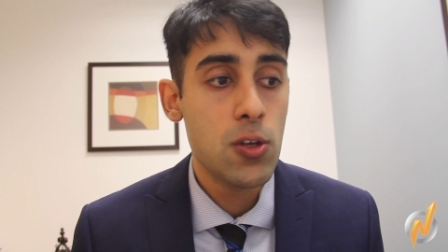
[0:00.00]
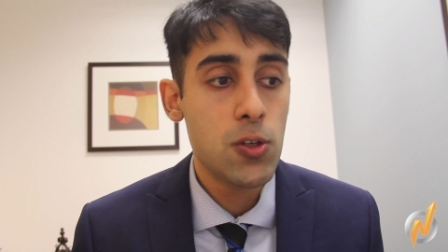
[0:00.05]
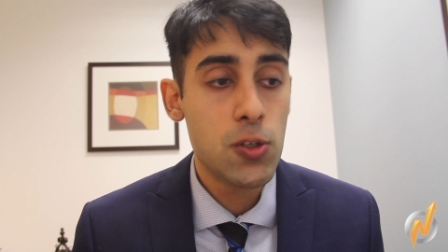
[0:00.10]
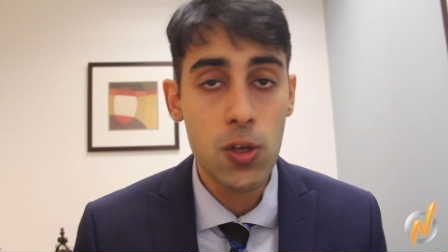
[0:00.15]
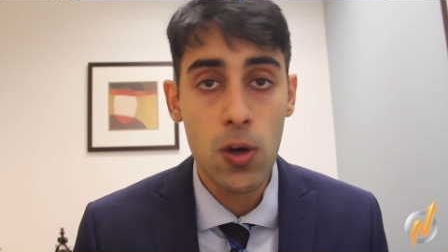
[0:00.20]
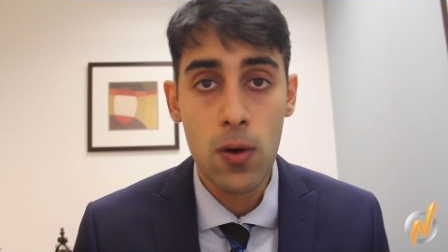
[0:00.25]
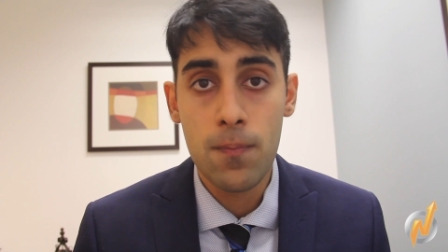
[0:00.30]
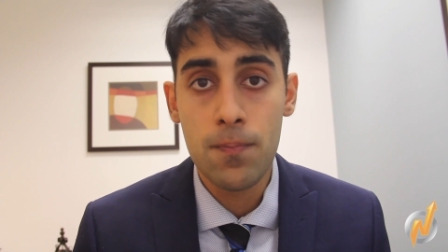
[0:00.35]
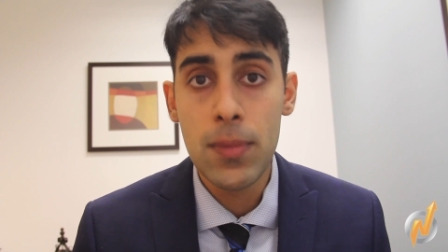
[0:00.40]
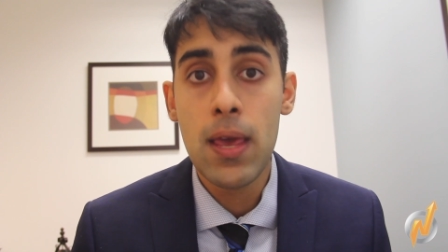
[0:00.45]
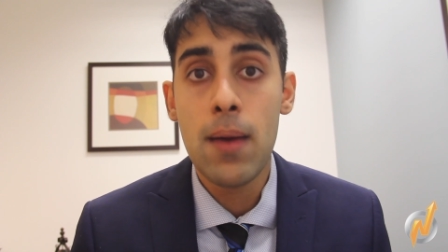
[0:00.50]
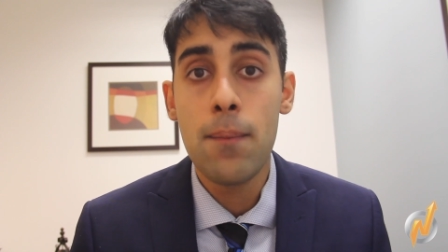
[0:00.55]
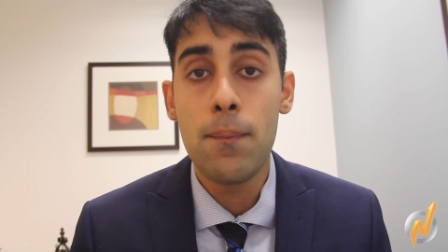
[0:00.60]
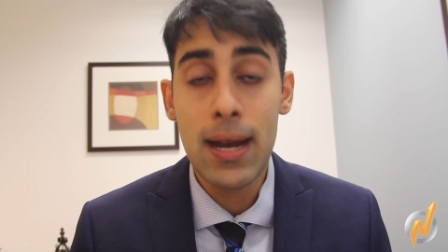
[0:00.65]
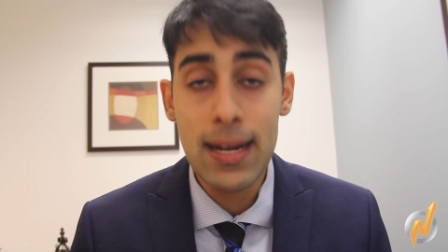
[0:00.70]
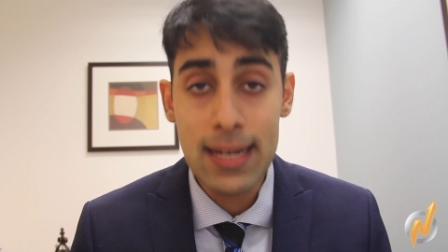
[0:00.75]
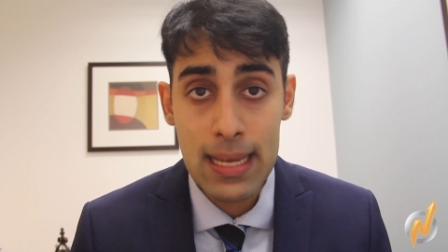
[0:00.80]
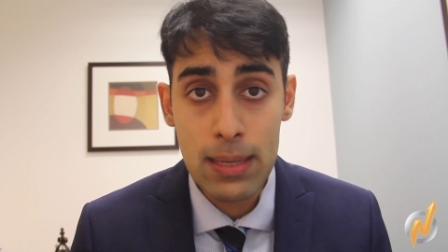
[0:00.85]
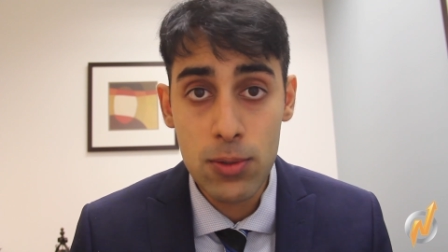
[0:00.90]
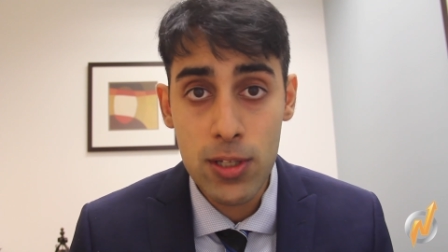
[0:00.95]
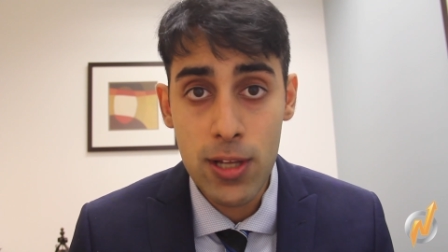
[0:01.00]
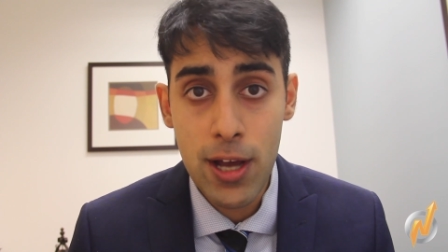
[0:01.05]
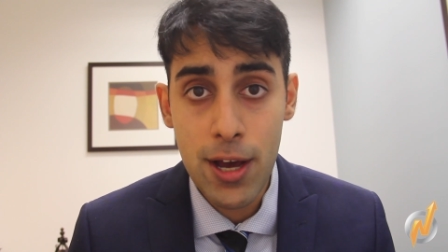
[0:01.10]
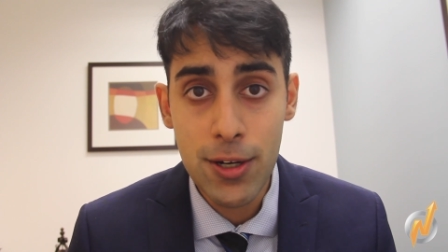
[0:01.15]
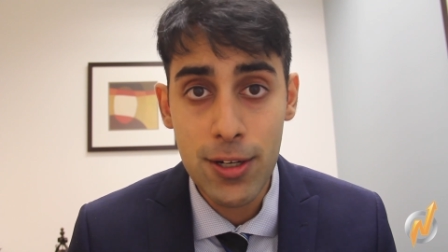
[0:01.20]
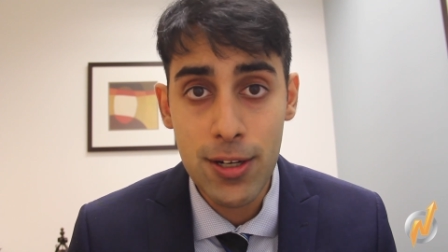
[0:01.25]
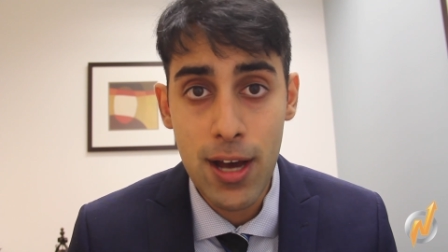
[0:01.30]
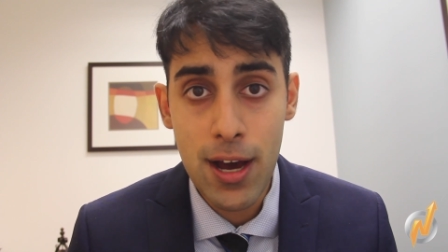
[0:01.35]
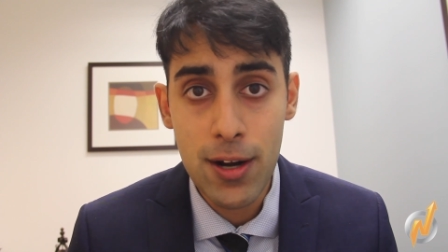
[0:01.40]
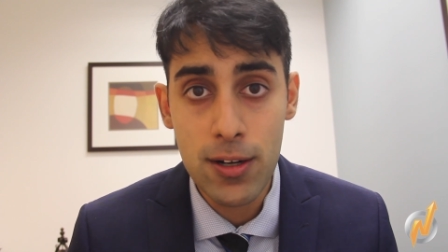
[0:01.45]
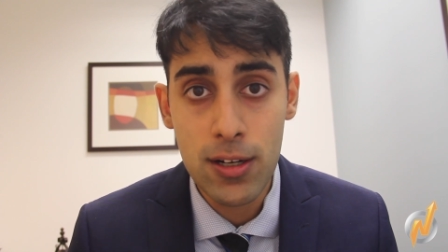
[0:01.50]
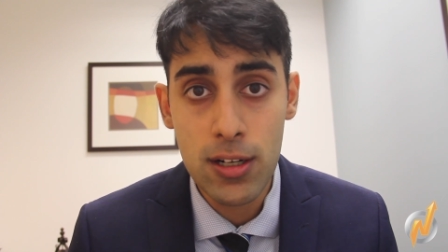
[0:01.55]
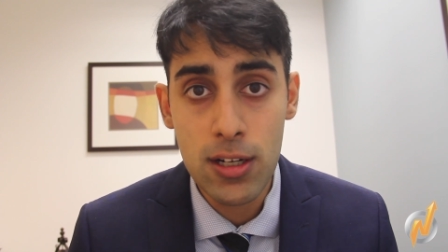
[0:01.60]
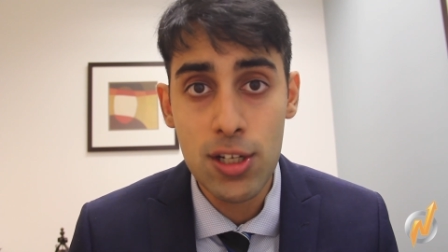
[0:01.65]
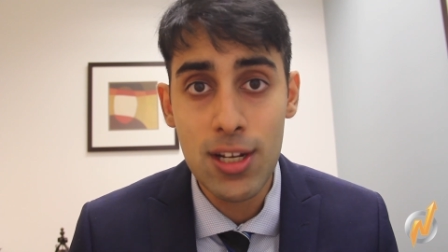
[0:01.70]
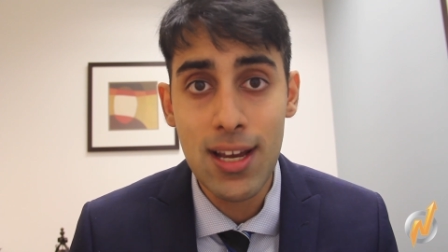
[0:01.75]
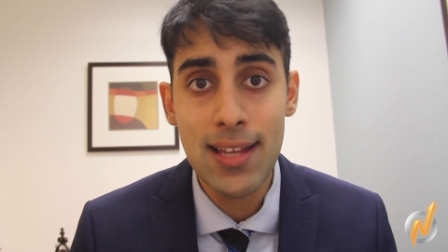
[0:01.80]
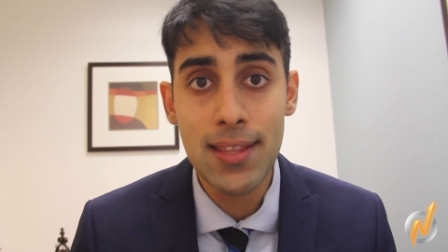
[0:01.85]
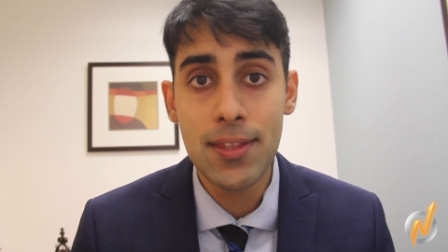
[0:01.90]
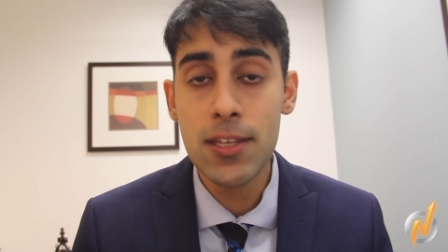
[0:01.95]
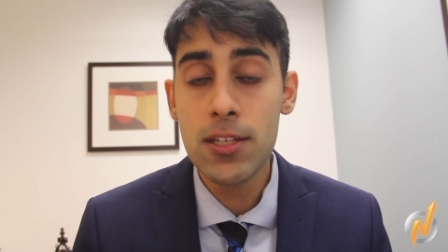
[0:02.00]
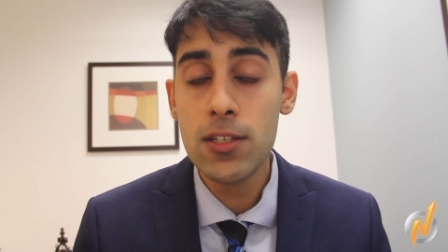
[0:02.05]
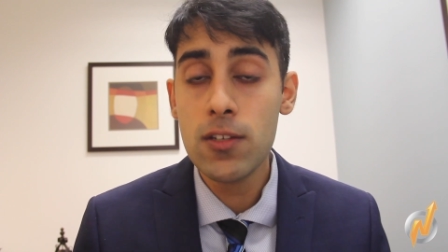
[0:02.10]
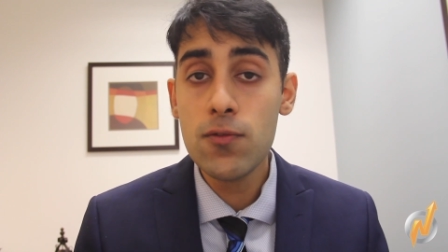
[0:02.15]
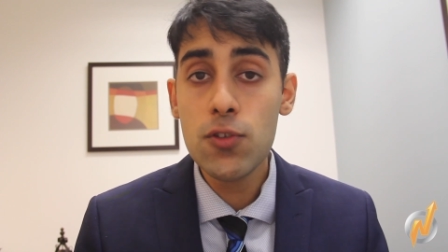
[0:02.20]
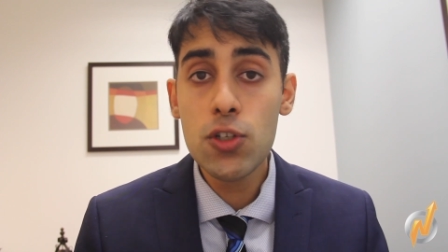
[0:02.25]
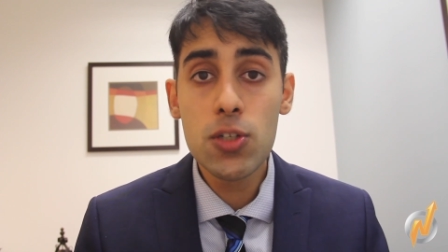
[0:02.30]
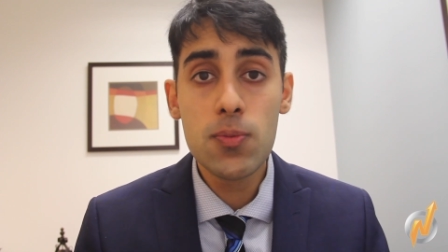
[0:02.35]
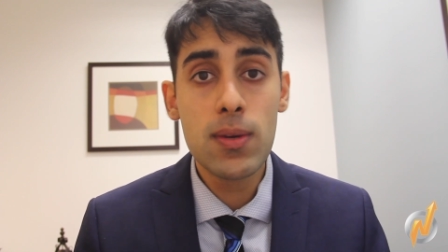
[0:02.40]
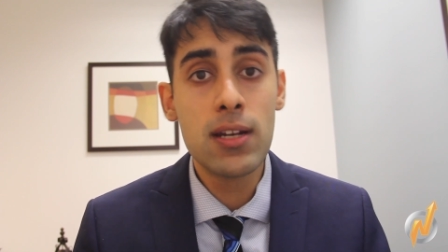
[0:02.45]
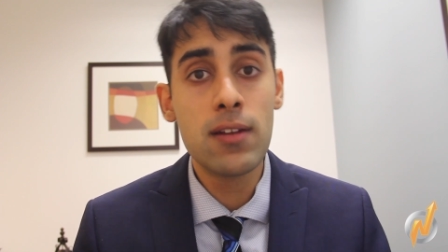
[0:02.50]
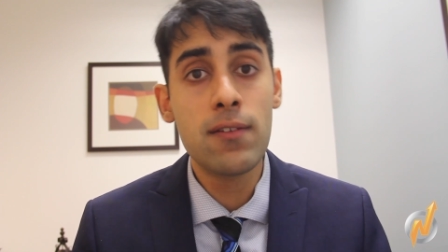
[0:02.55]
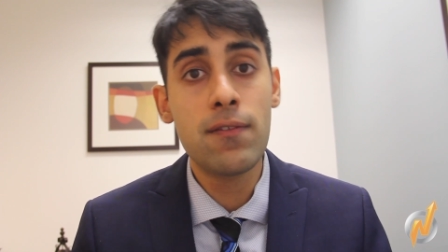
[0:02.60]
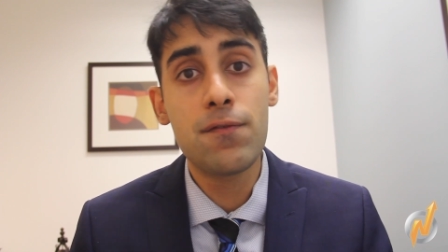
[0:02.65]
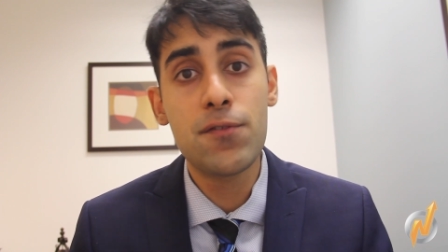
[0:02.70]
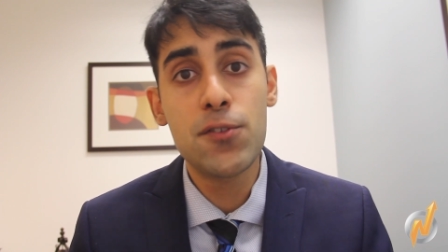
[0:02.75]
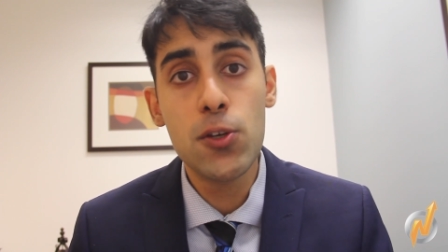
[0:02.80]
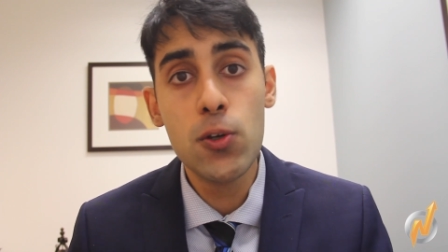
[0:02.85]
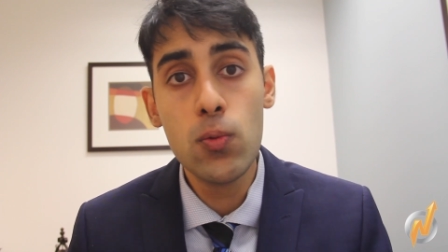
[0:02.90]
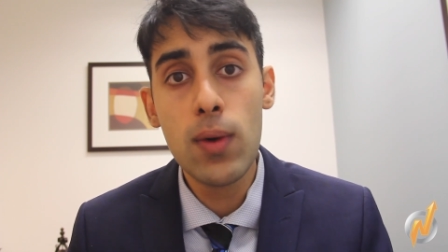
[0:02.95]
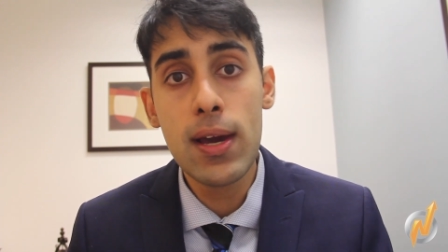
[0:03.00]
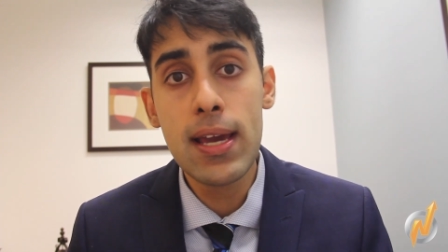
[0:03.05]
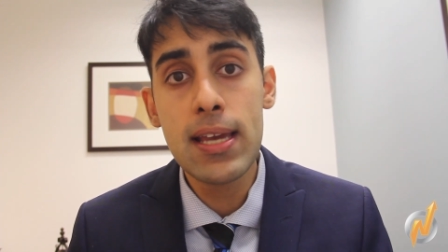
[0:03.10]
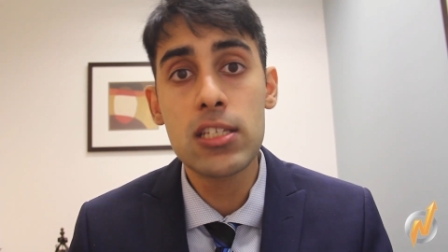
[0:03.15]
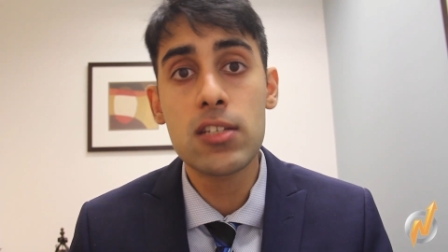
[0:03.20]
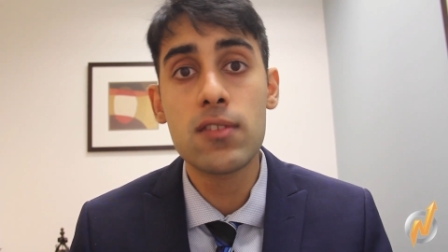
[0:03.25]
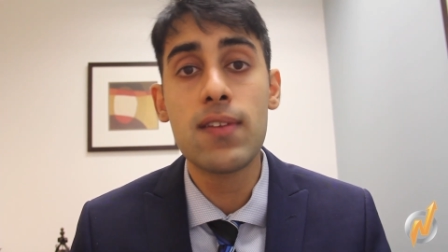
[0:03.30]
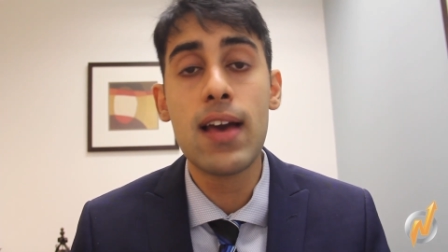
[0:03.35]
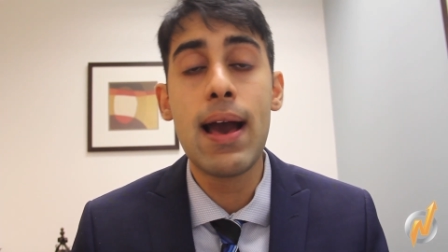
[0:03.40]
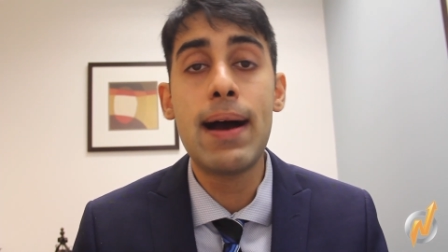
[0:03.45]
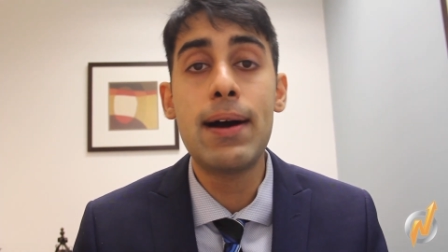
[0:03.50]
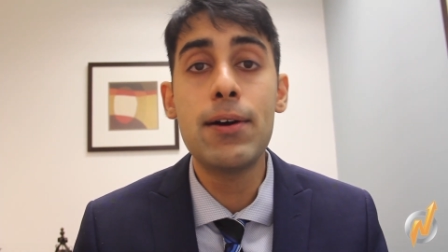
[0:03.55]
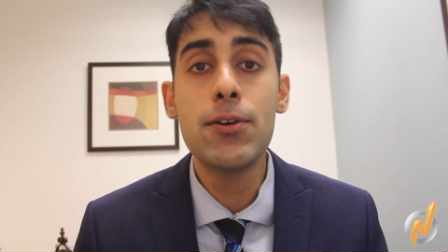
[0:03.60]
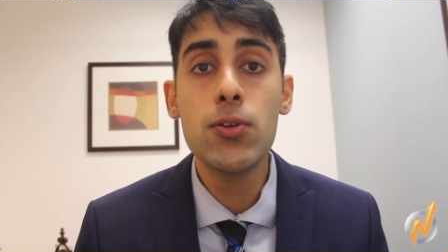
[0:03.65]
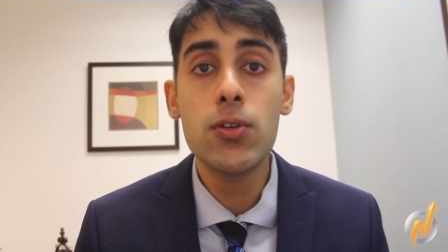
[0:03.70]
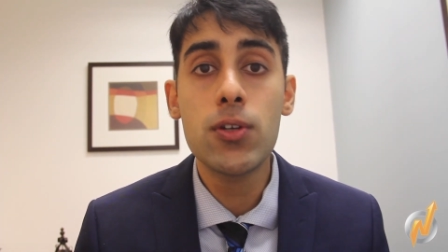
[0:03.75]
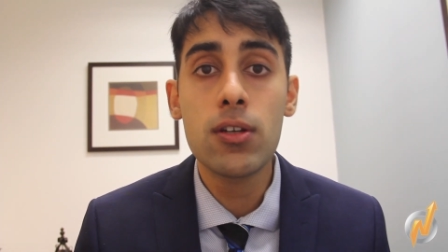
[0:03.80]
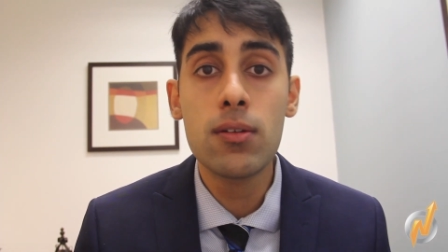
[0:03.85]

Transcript: So, my name's Nader Nader These have just been a few ways of how you